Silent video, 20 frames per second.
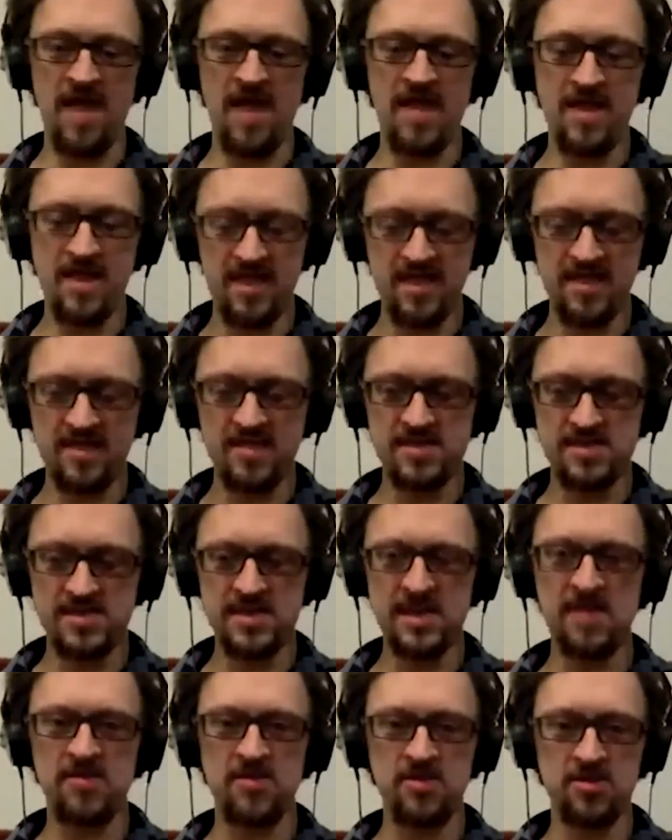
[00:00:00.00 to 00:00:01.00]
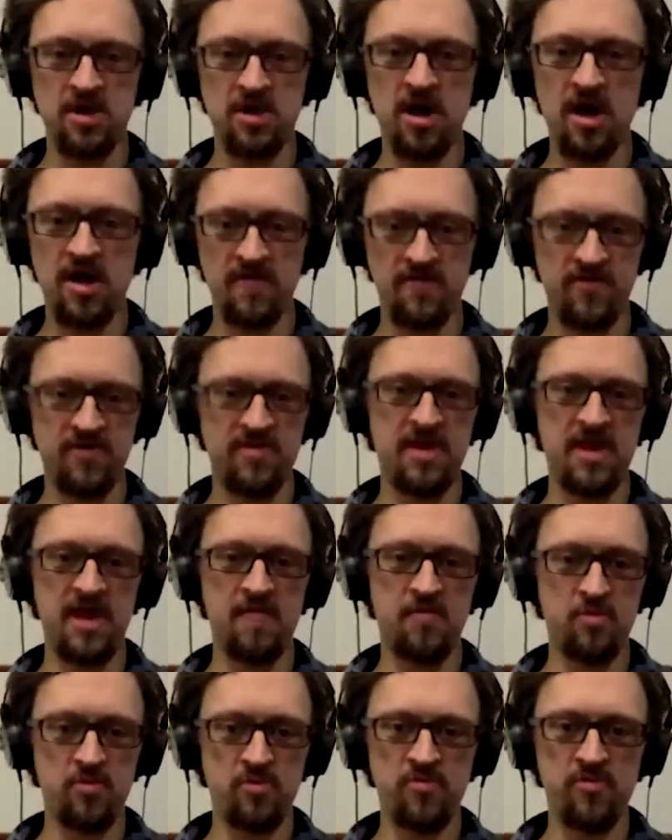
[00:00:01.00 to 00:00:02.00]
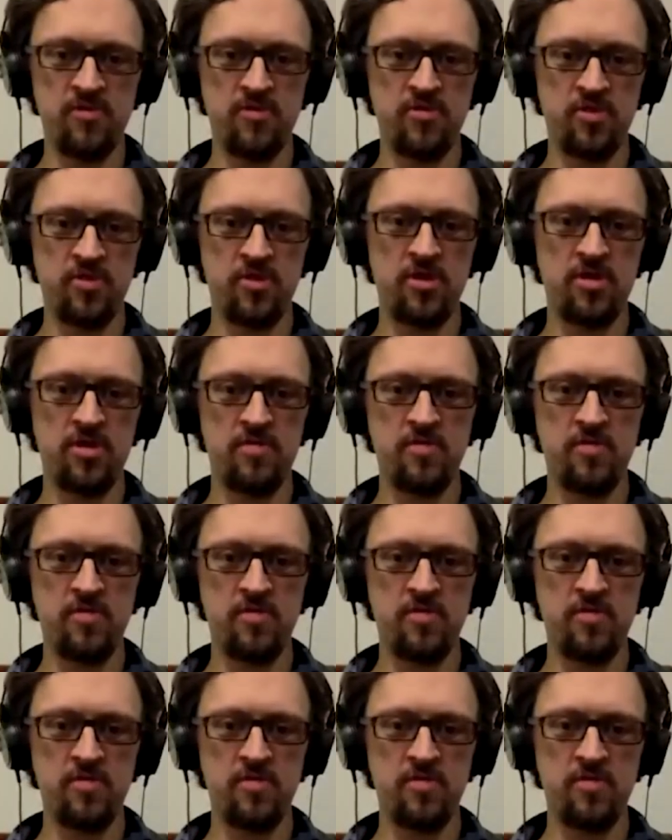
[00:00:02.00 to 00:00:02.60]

I needed to sell a coffee table for thirty